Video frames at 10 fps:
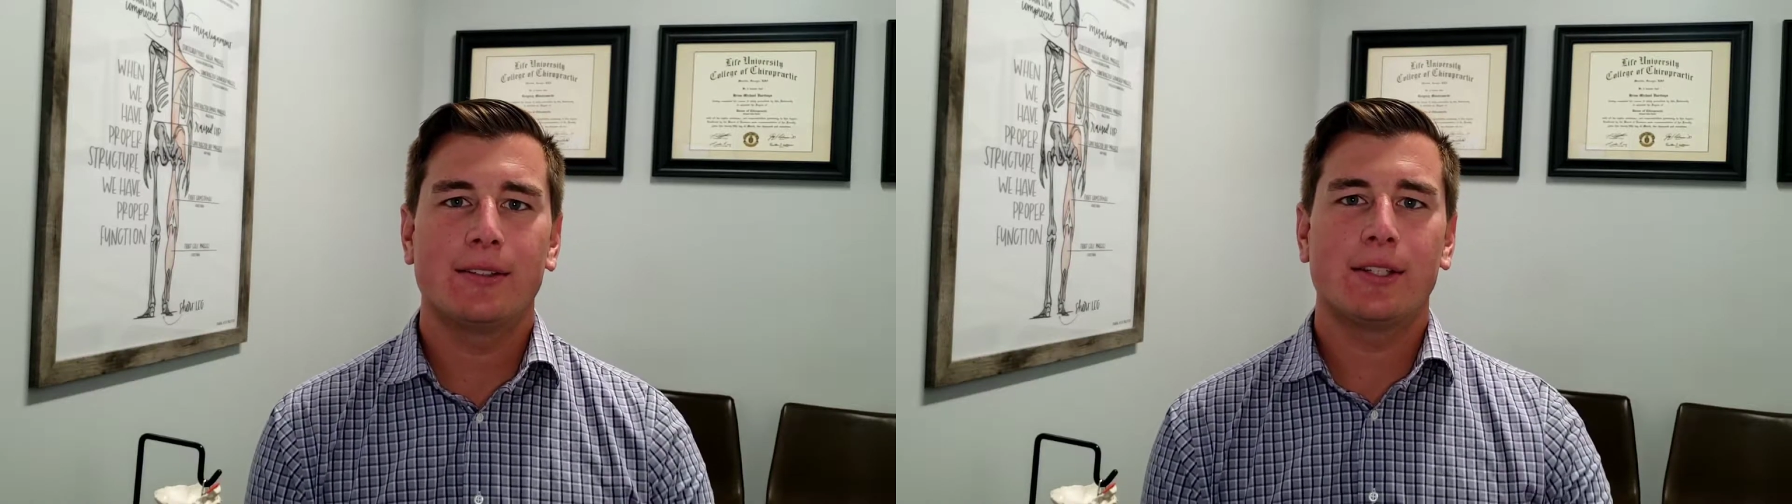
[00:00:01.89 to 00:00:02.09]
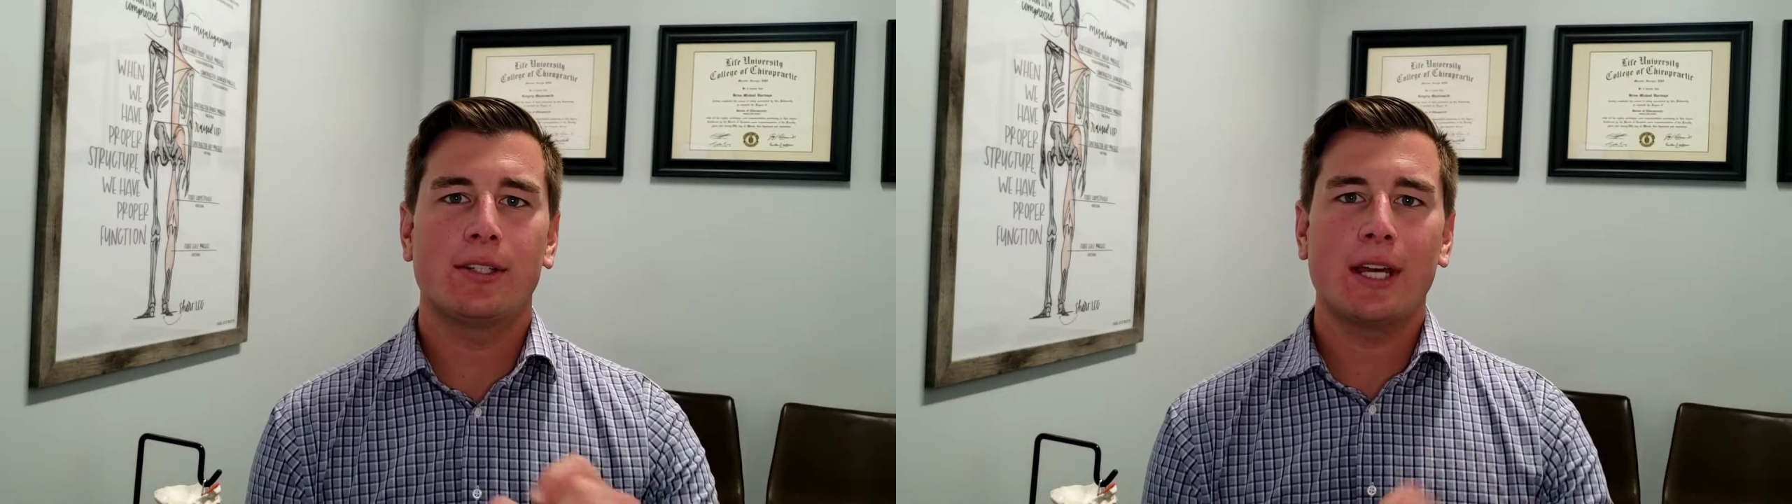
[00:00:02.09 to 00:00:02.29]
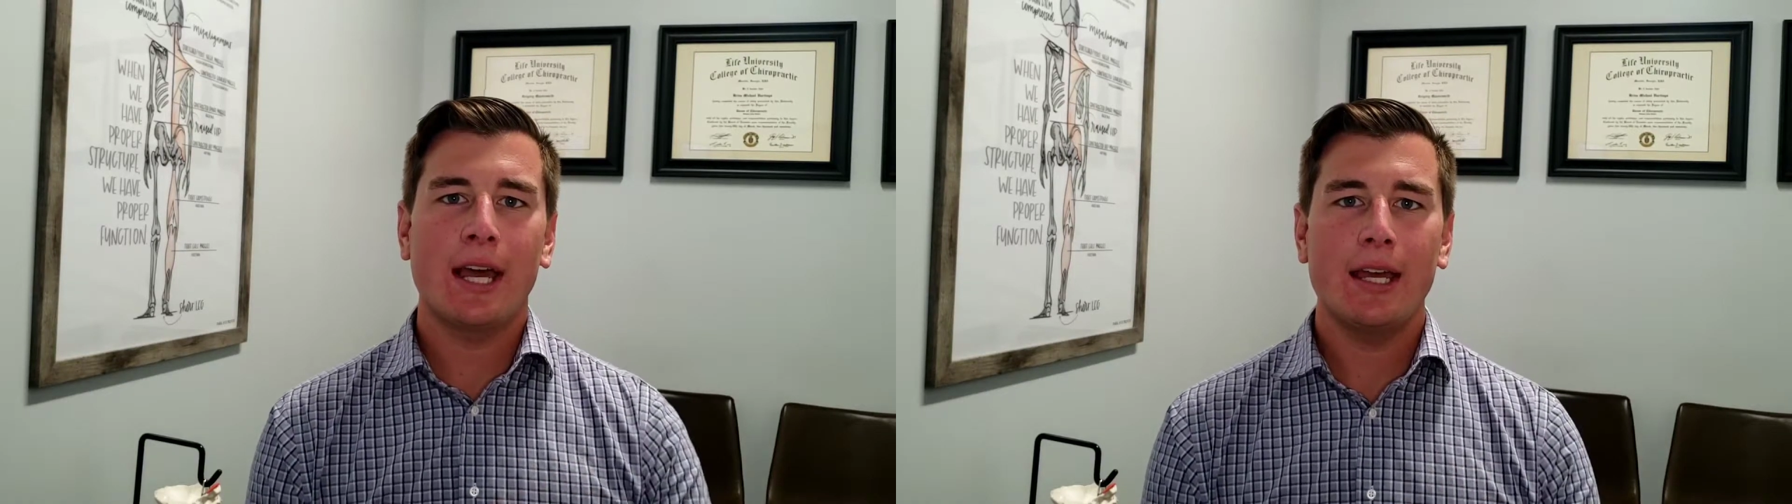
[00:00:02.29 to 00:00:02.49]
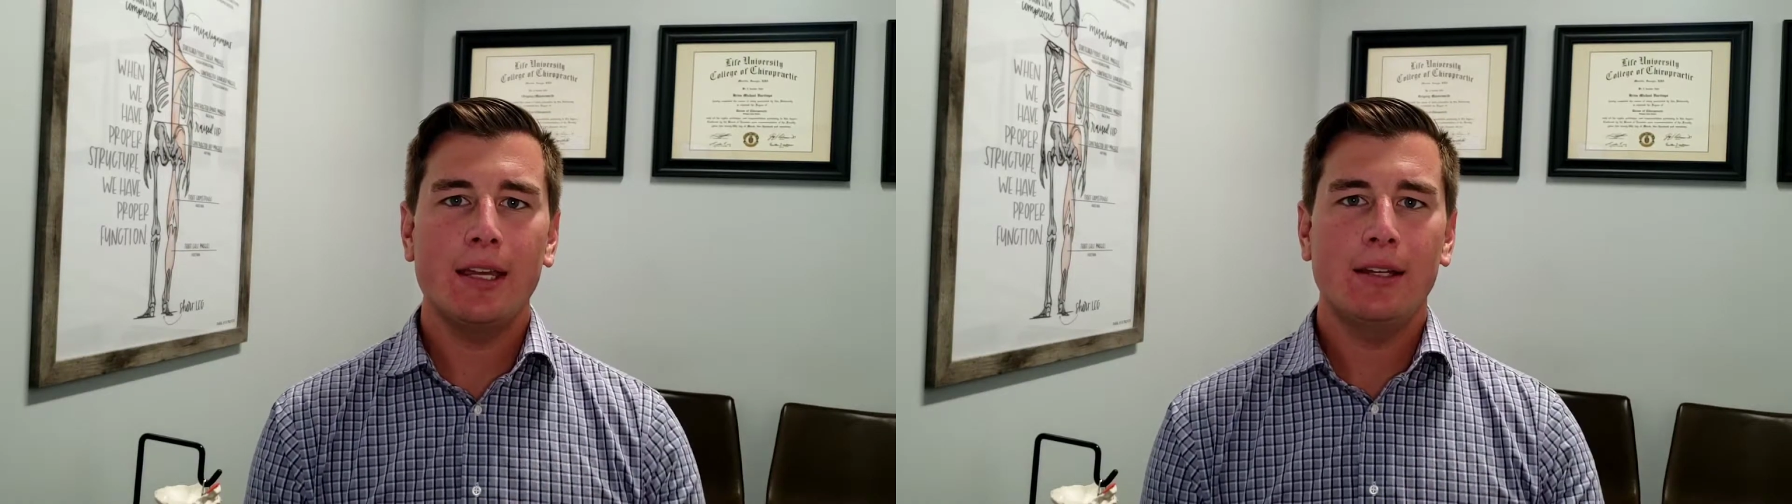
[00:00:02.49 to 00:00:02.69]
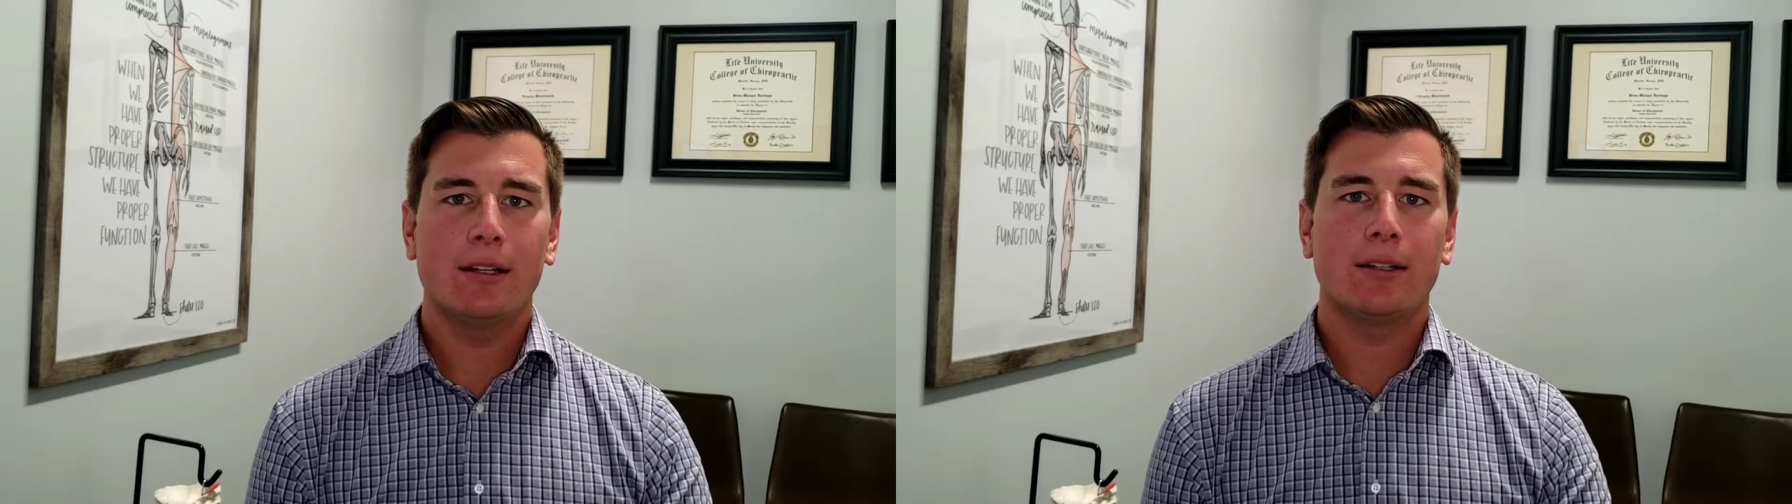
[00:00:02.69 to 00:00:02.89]

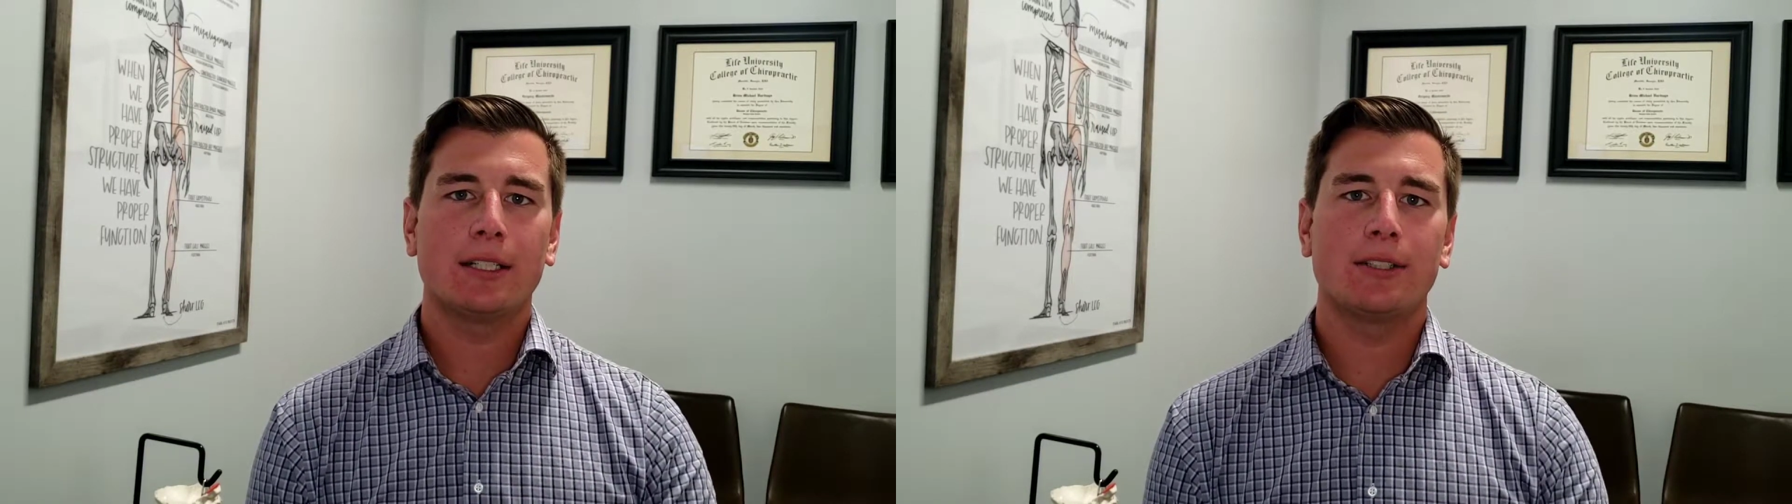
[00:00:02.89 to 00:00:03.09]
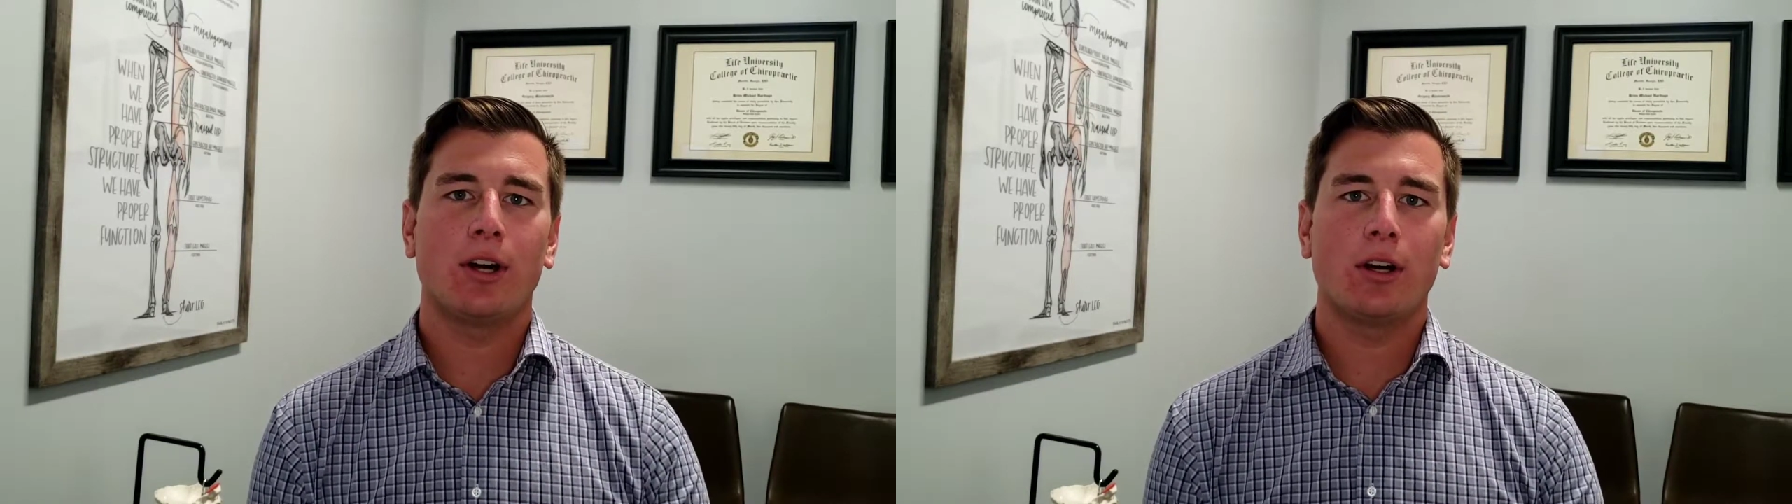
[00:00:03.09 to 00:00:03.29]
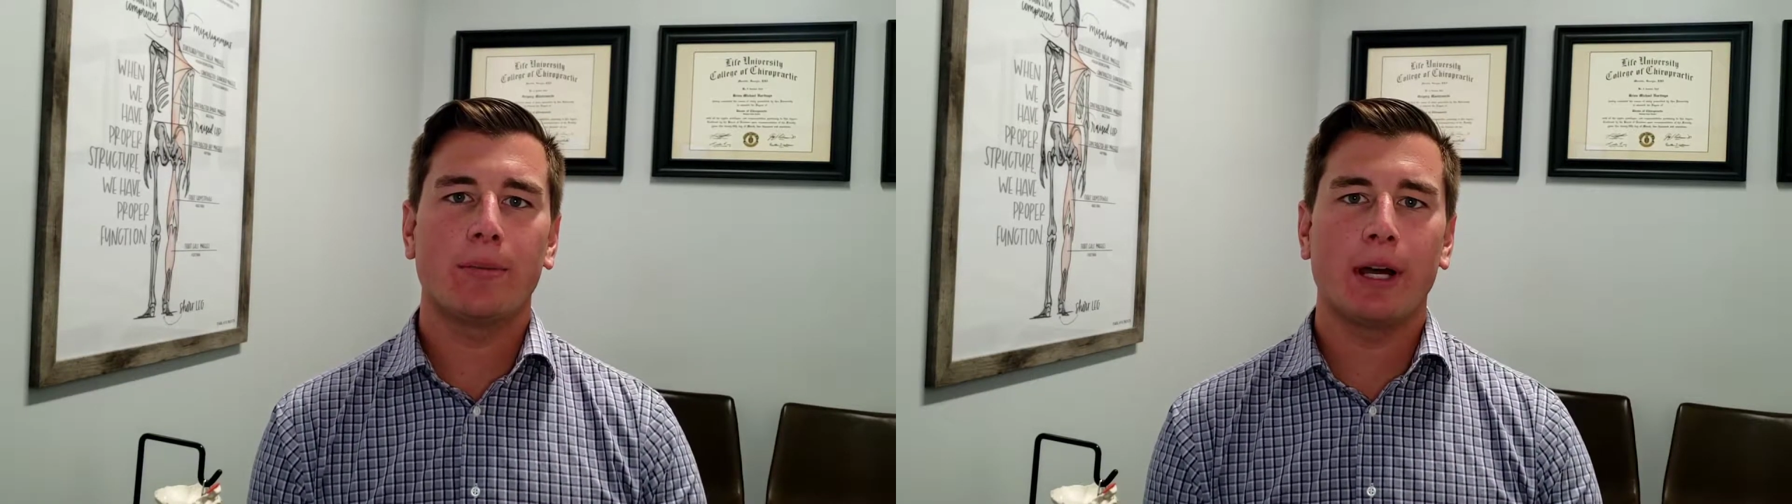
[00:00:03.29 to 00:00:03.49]
Today, let's talk